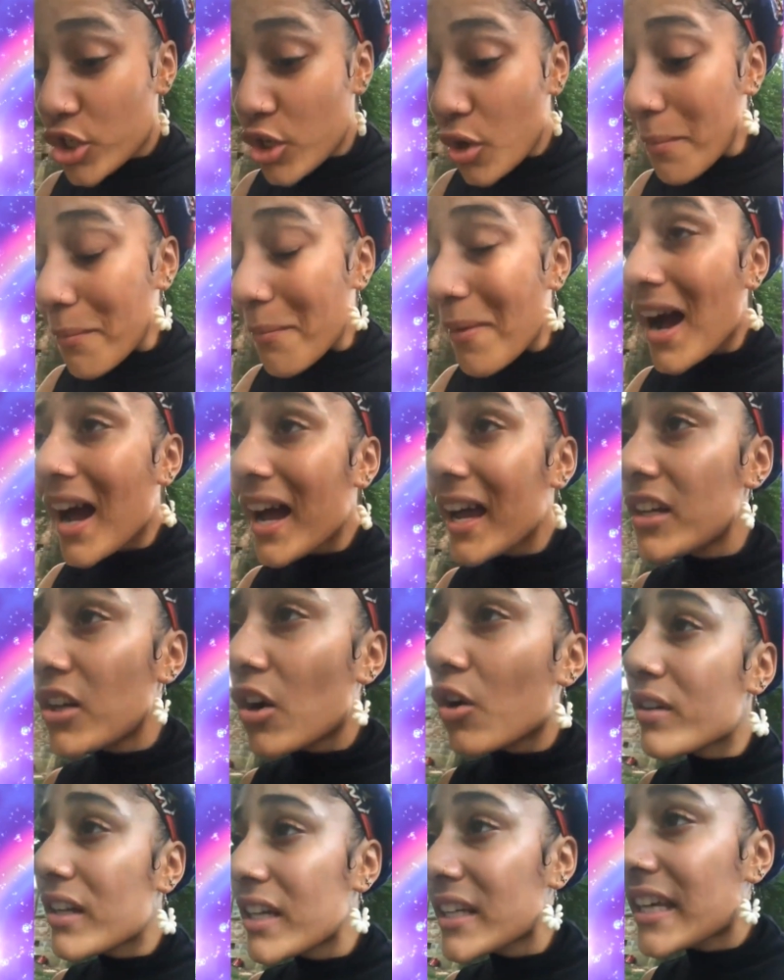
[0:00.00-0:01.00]
the
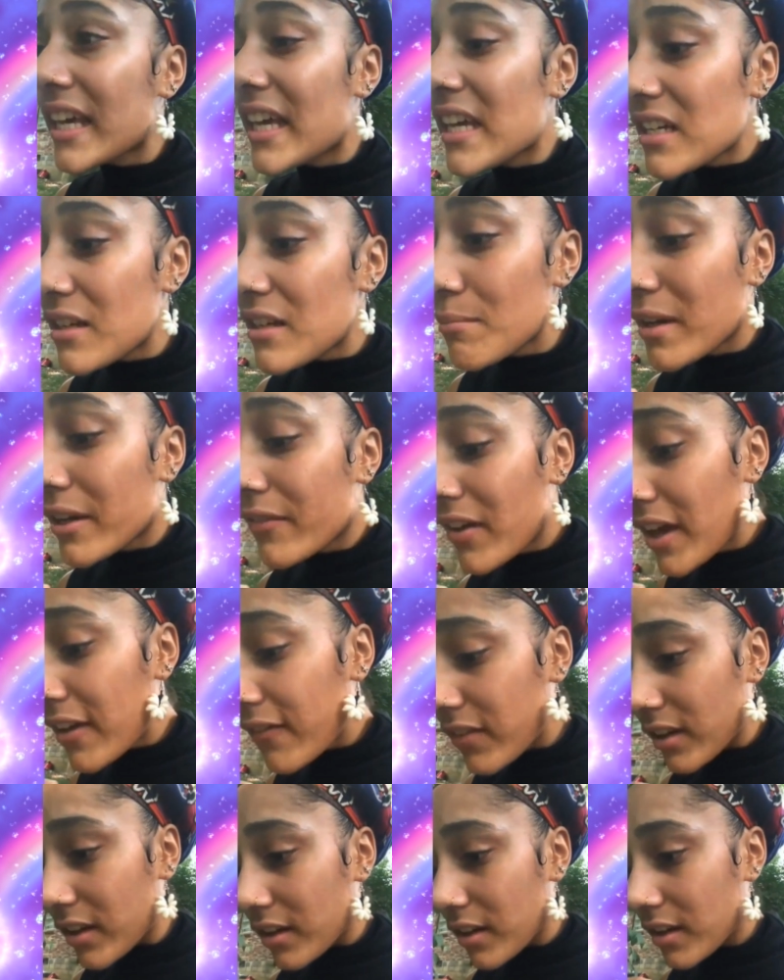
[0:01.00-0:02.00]
person they were
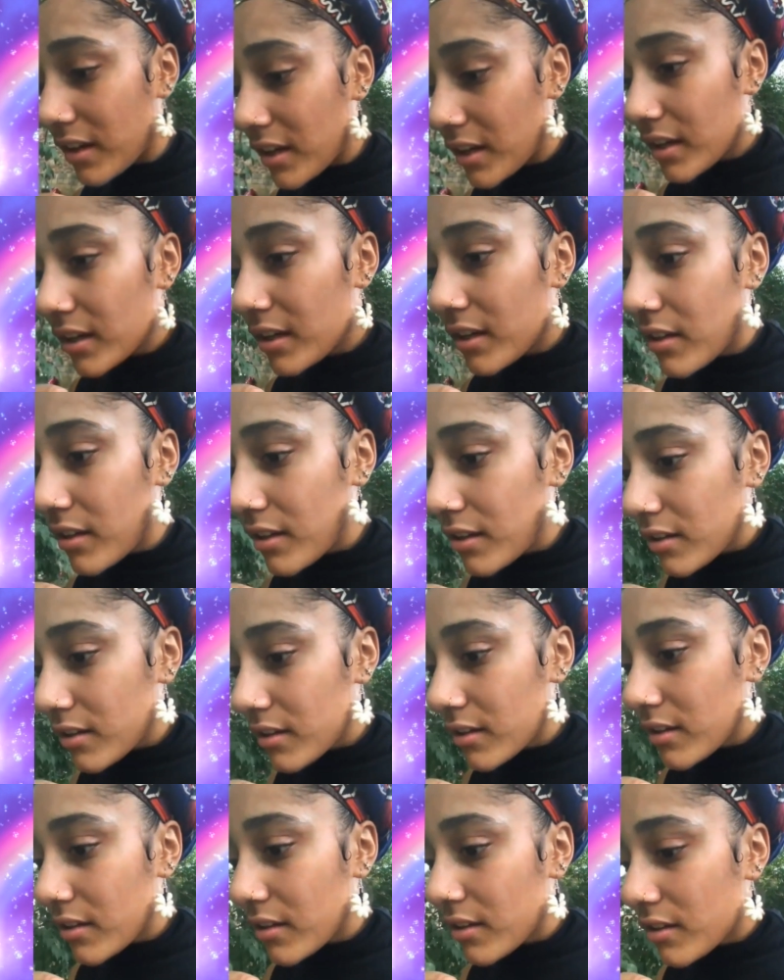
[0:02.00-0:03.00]
prior to knowing
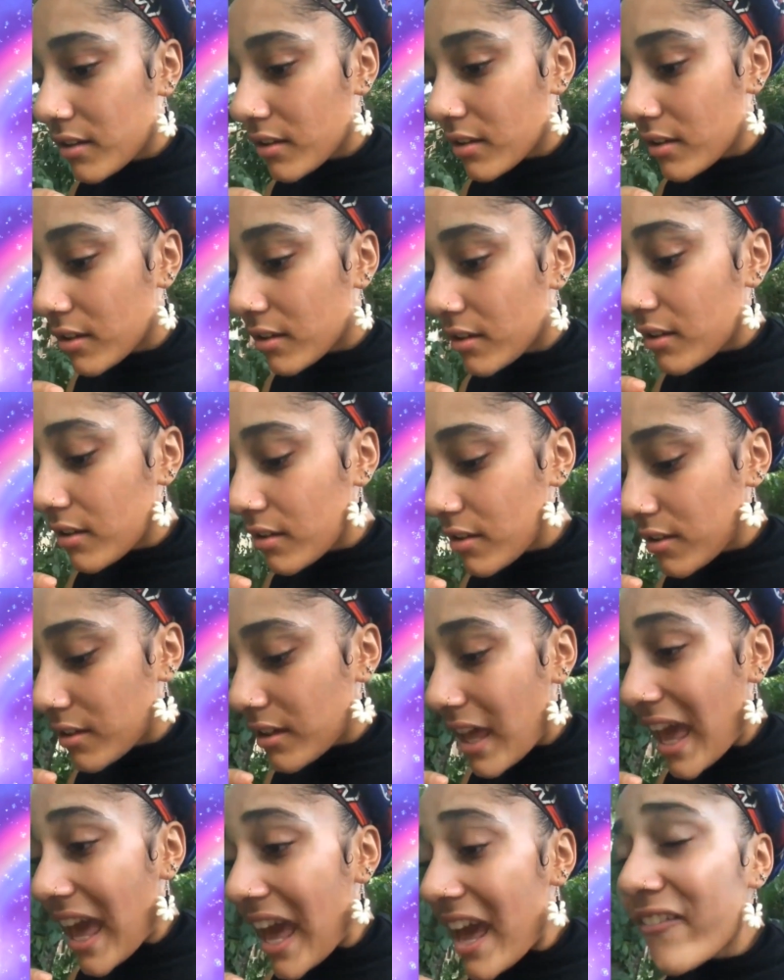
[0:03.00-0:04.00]
that
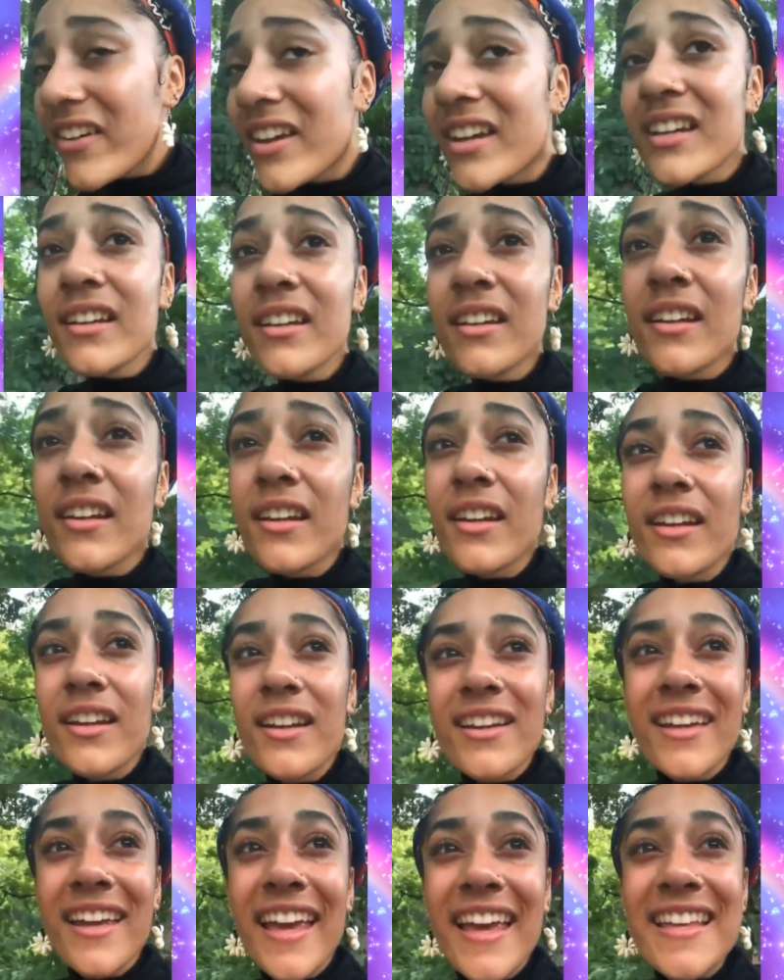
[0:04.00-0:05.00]
relationship or them
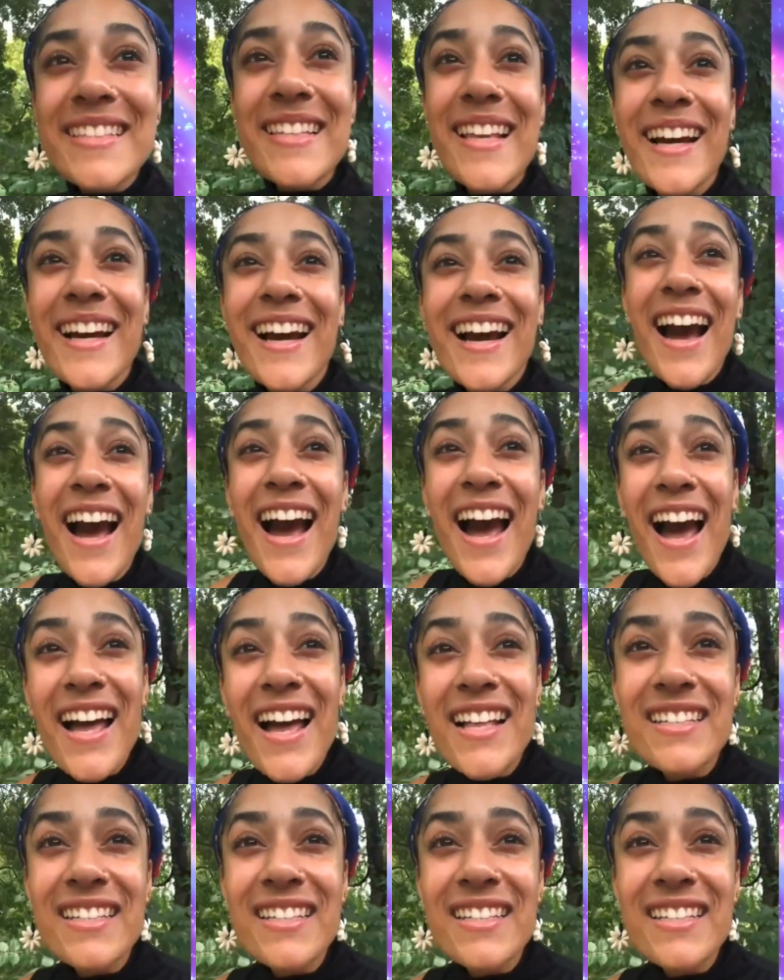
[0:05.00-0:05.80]
knowing Nature Boy.